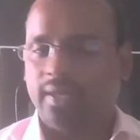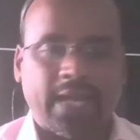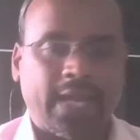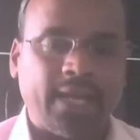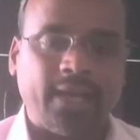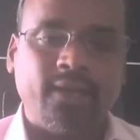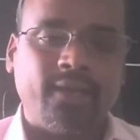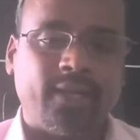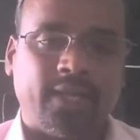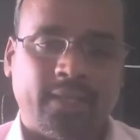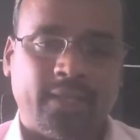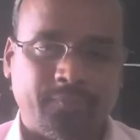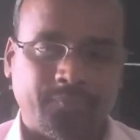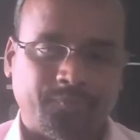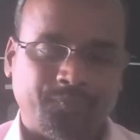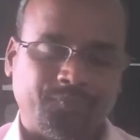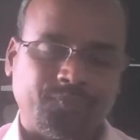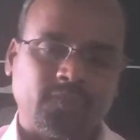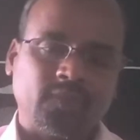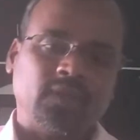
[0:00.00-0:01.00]
guarantee.
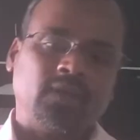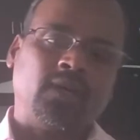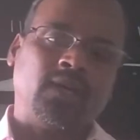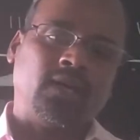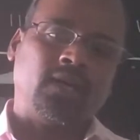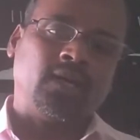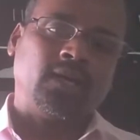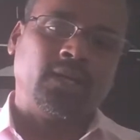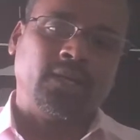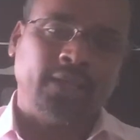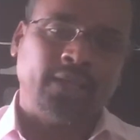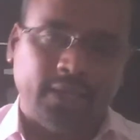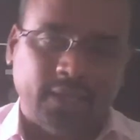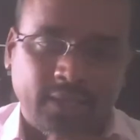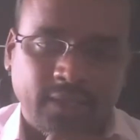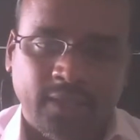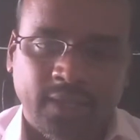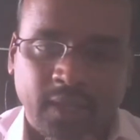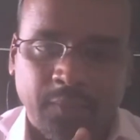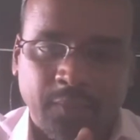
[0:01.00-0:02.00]

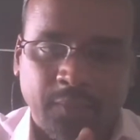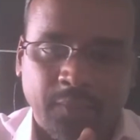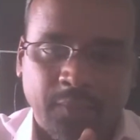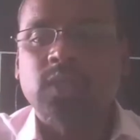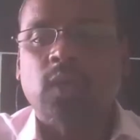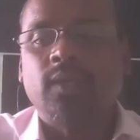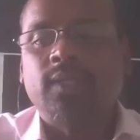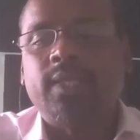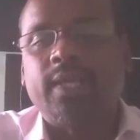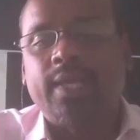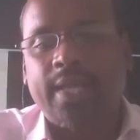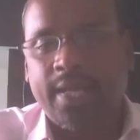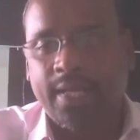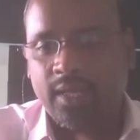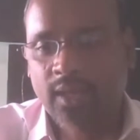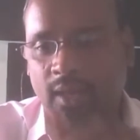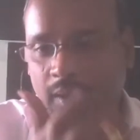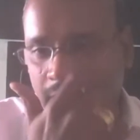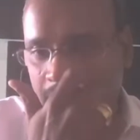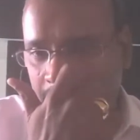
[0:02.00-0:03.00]
It depends on the
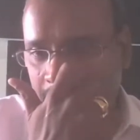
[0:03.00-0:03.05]
data.